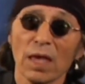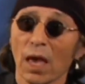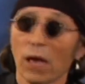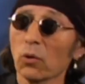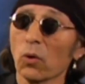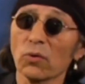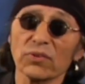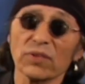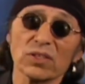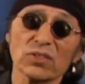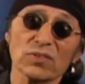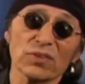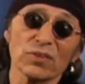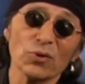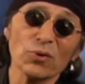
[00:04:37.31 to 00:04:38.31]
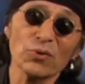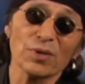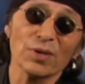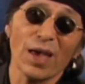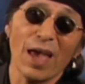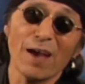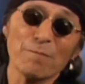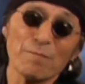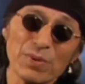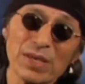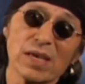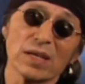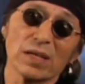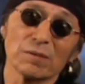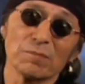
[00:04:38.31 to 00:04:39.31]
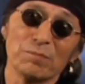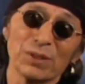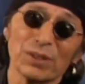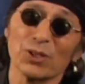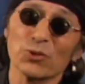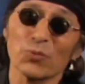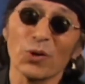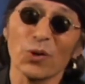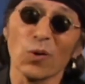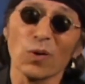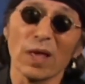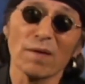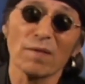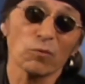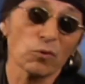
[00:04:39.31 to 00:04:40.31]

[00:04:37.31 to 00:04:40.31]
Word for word: and all things of the earth have being because we all have,